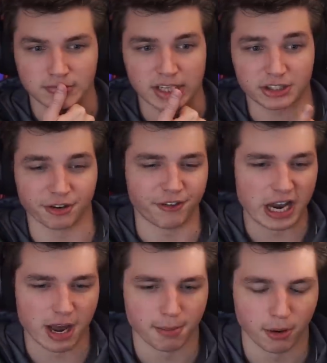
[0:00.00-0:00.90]
He's gonna All
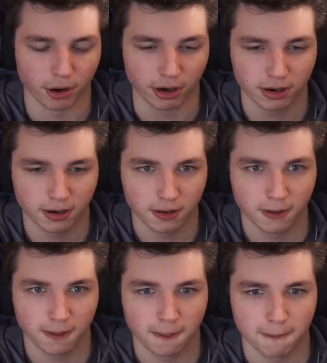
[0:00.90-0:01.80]
find right. out more. I
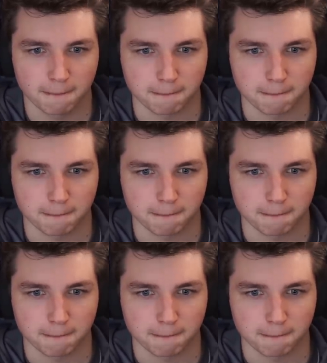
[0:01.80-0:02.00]
made it.